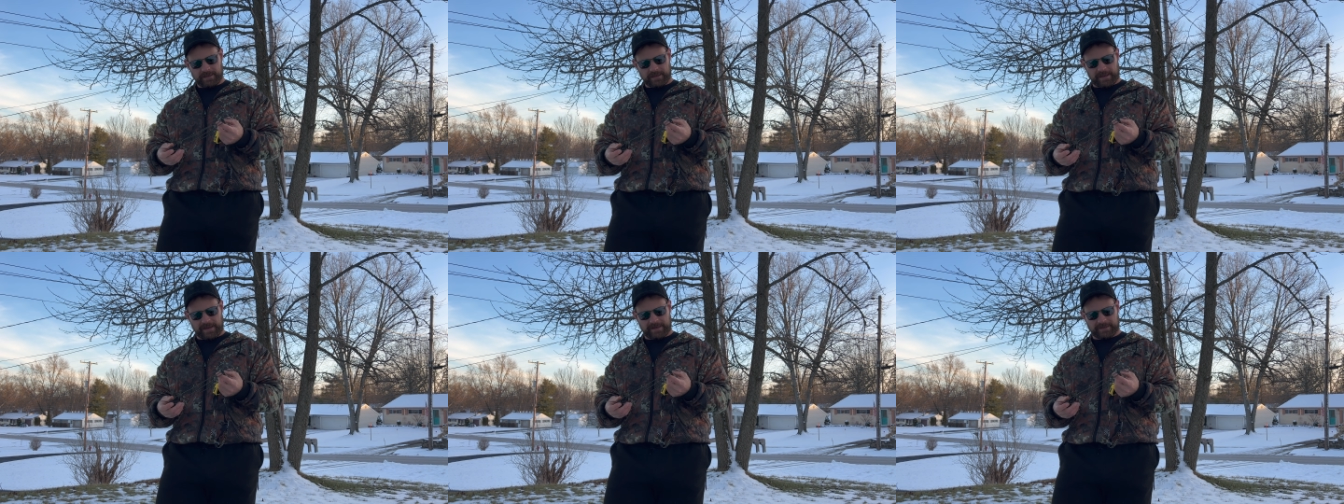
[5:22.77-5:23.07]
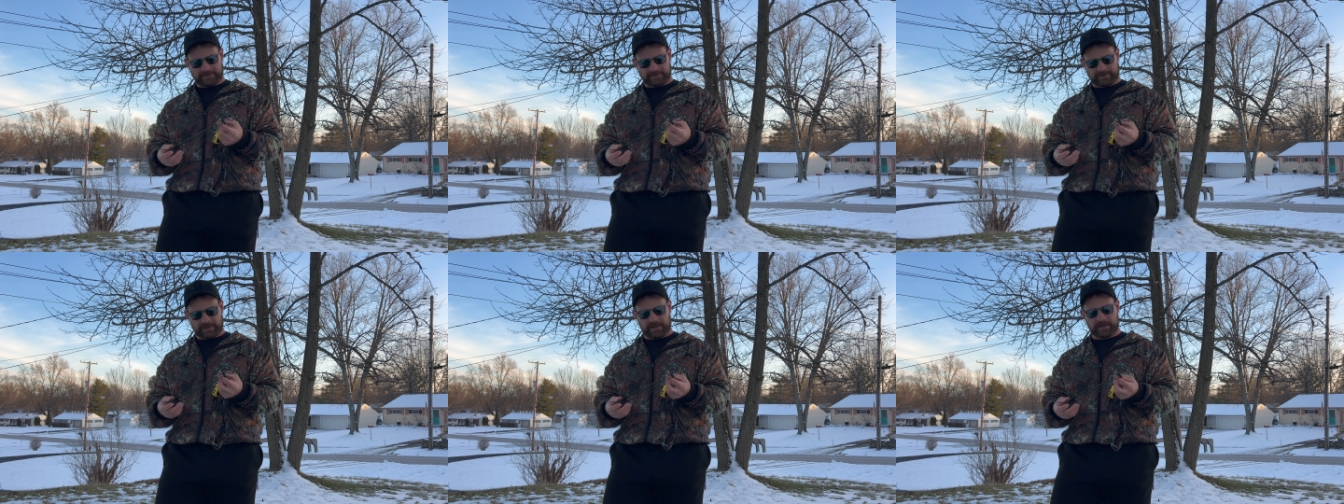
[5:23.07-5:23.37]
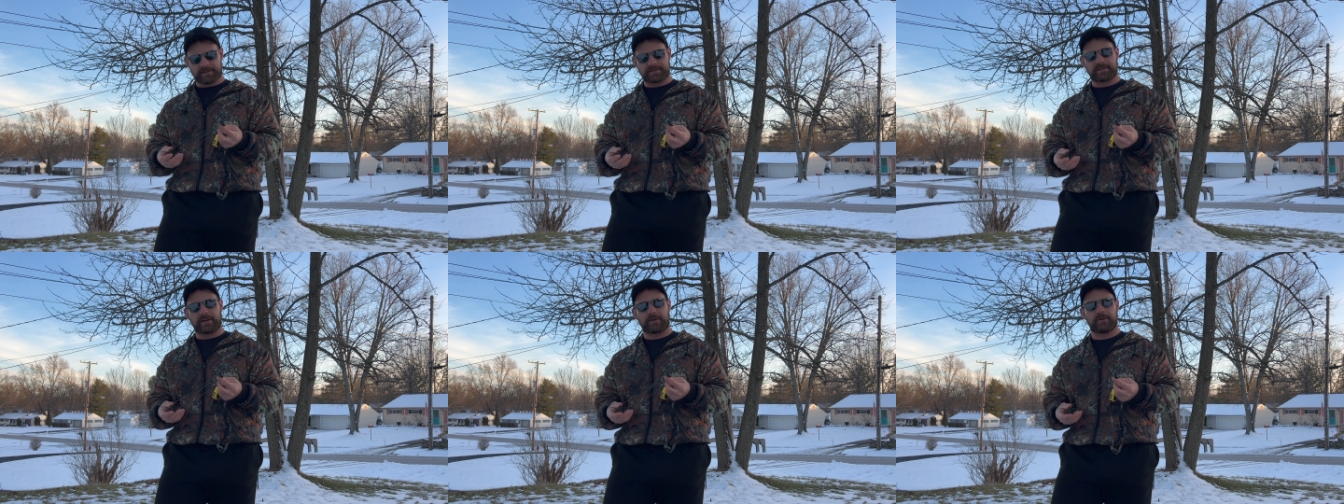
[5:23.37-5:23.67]
and
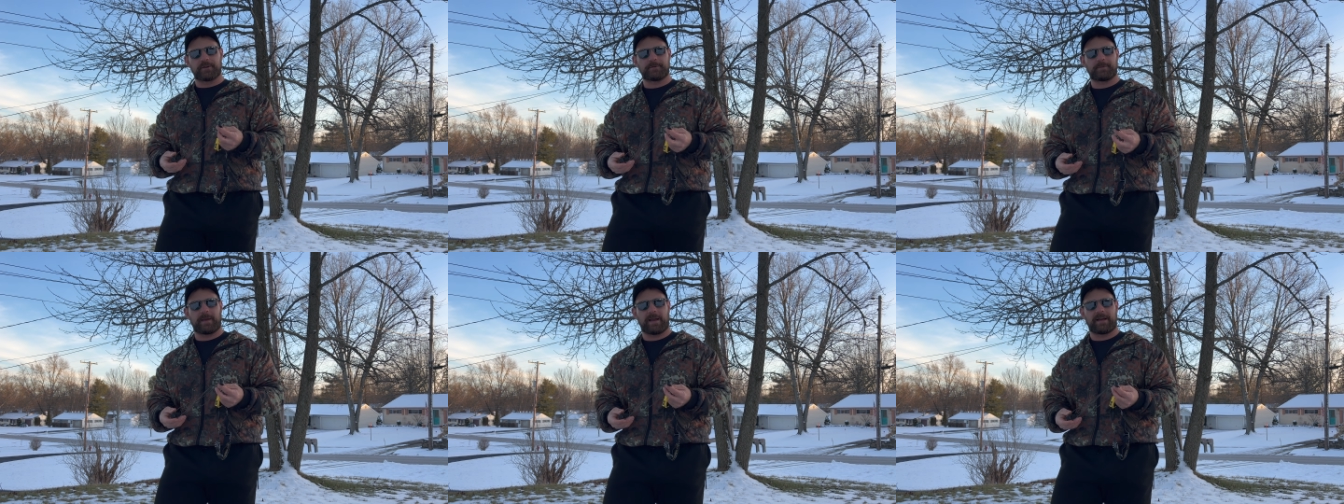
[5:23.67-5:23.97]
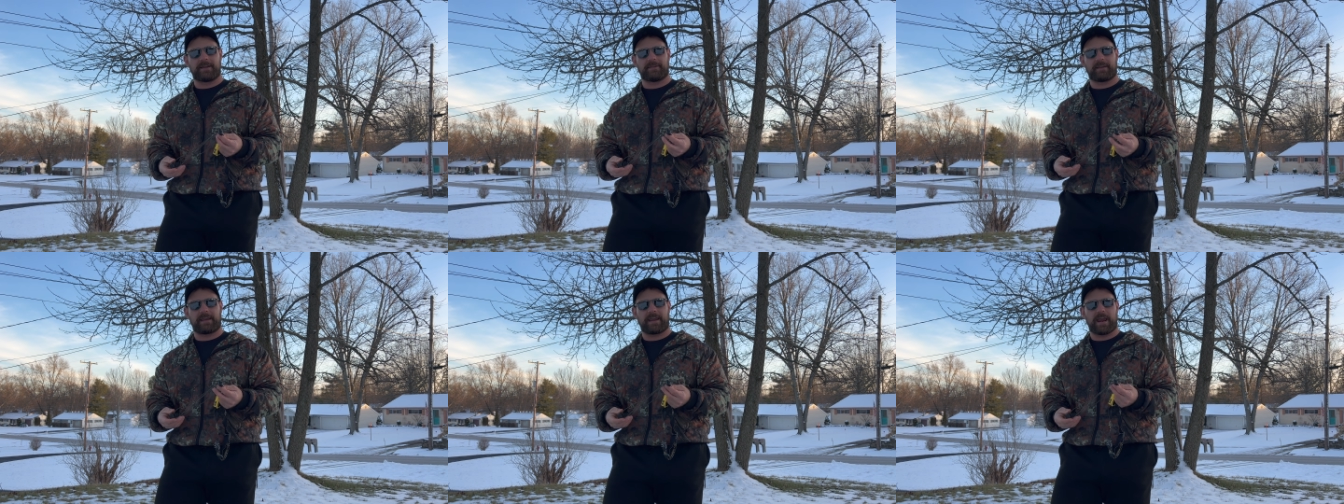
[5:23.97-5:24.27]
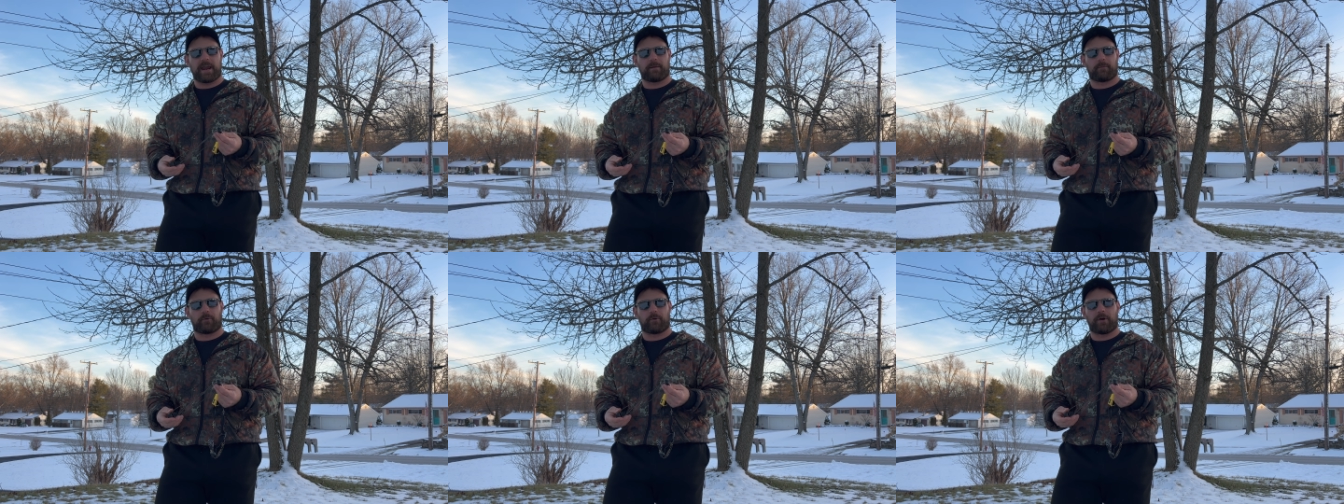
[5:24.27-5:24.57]
Sarah's behind the
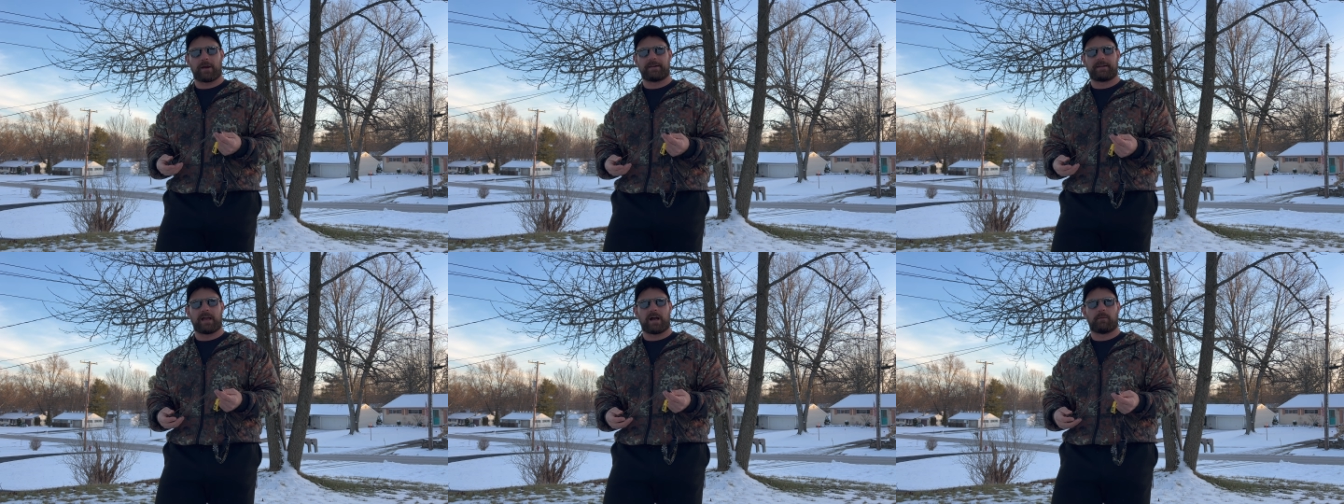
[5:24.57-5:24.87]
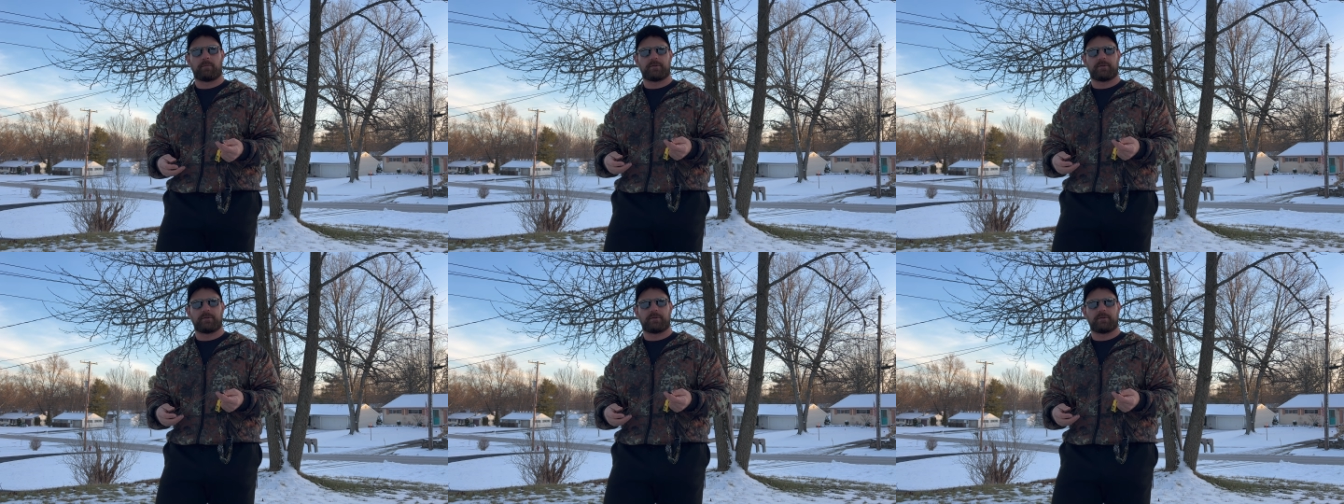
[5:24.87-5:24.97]
camera right now,